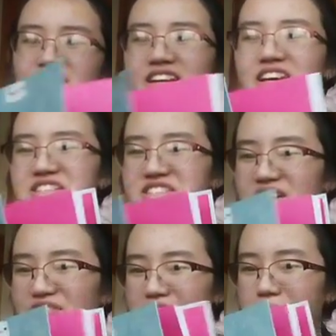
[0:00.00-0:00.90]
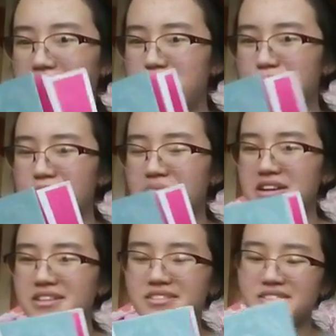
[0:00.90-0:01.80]
I guess it's not really a
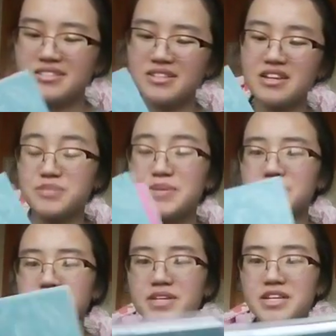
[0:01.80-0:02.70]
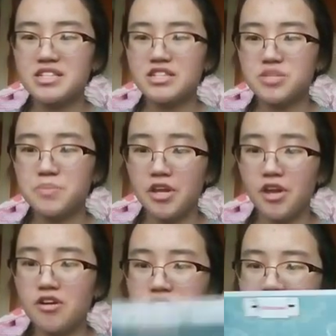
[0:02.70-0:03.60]
paperback, especially because it used to
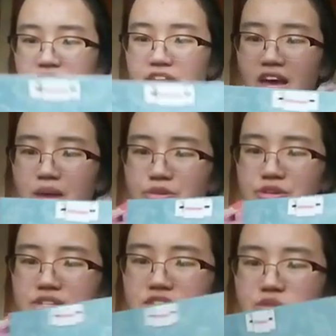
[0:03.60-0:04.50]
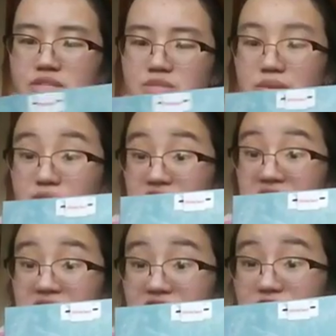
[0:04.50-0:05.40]
belong to the library, so it's been
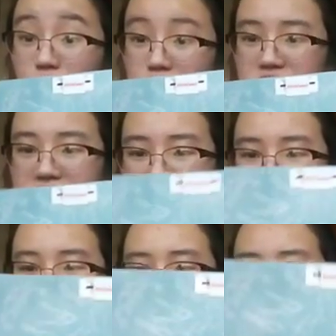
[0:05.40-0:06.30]
reinforced.